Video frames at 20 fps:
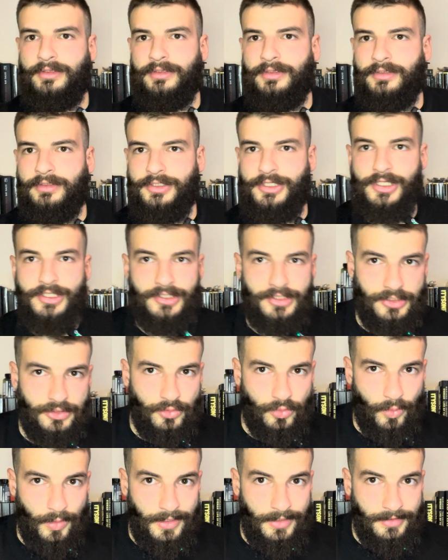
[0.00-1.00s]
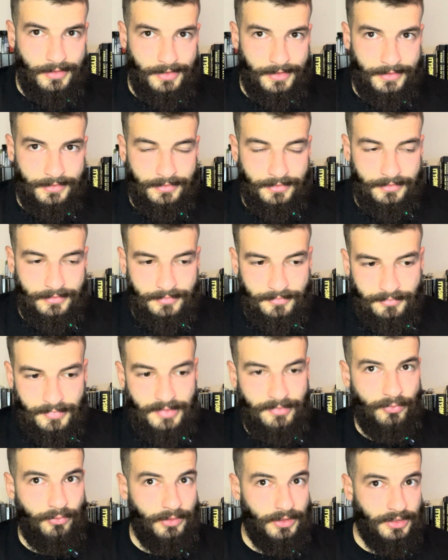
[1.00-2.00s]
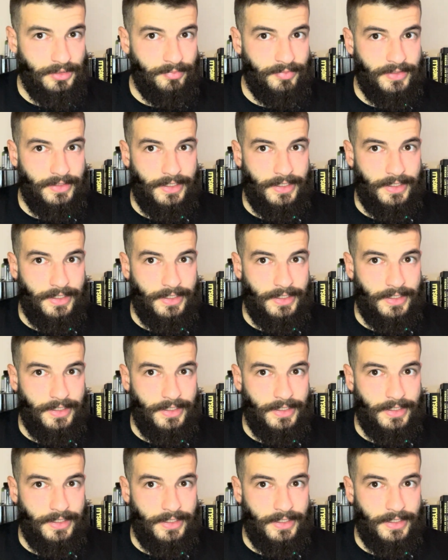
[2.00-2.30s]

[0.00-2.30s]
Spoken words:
You just need to work hard, maybe work a bit